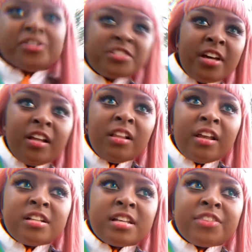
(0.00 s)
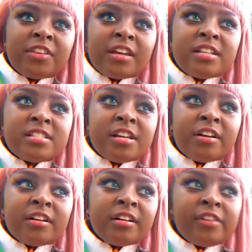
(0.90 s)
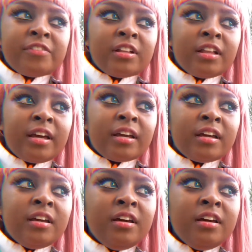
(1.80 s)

there's not a lot of Death the Kids here, I feel like.